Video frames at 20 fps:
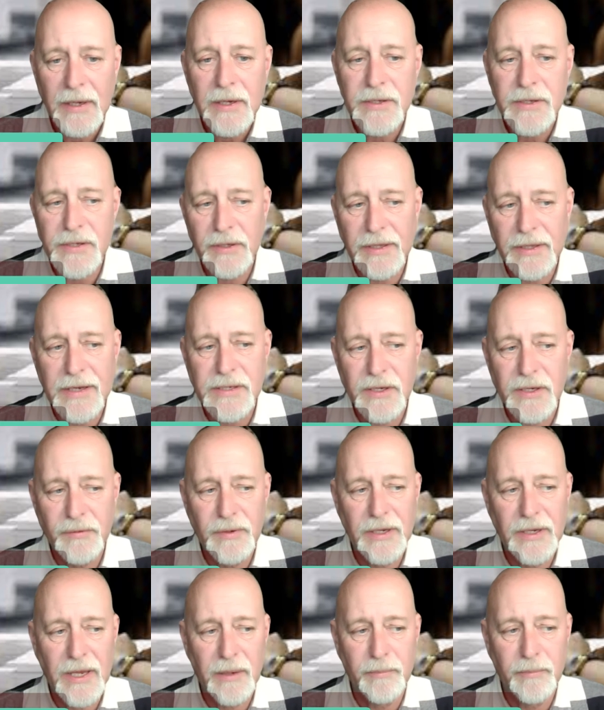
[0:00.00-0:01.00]
So these are
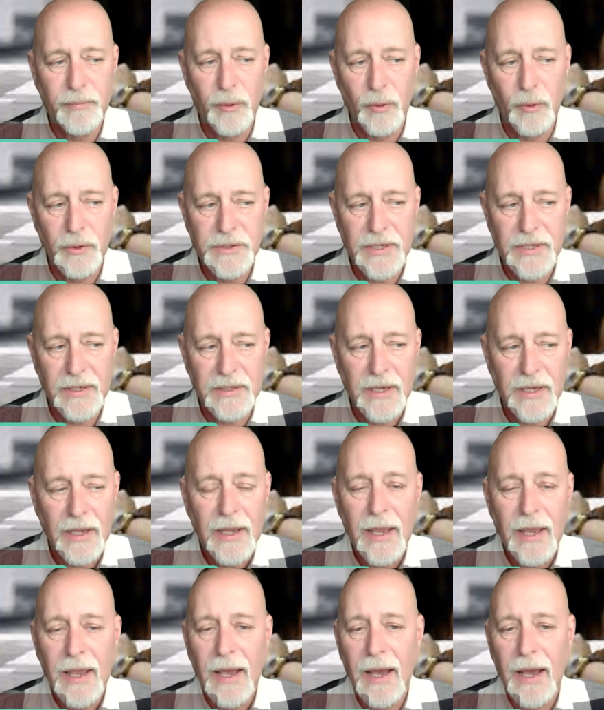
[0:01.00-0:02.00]
really important,
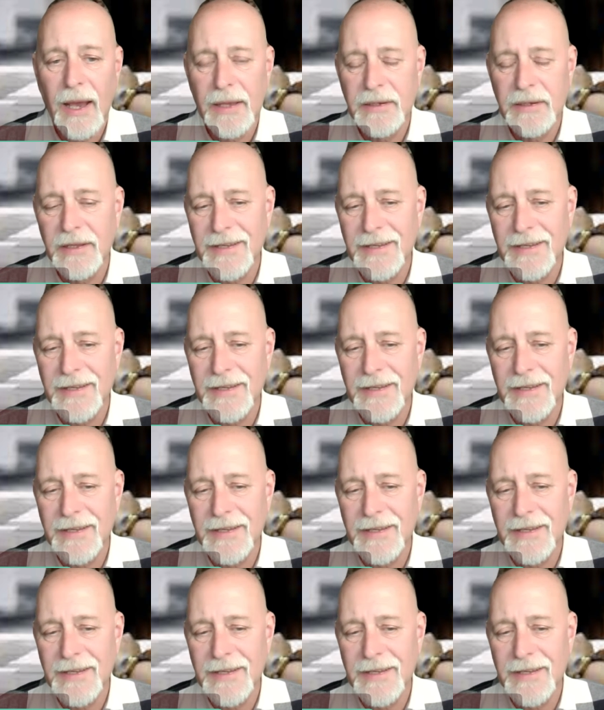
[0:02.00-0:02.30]
and